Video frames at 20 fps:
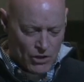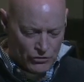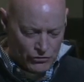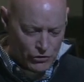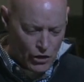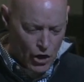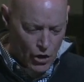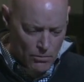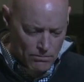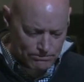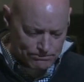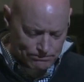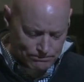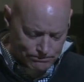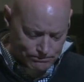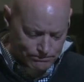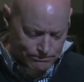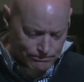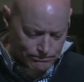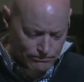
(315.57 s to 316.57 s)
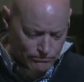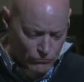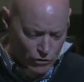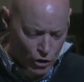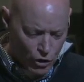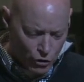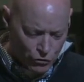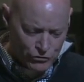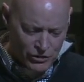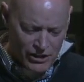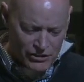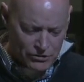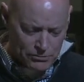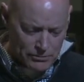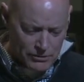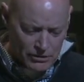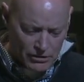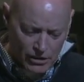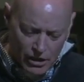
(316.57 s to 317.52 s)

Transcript: So, Old Testament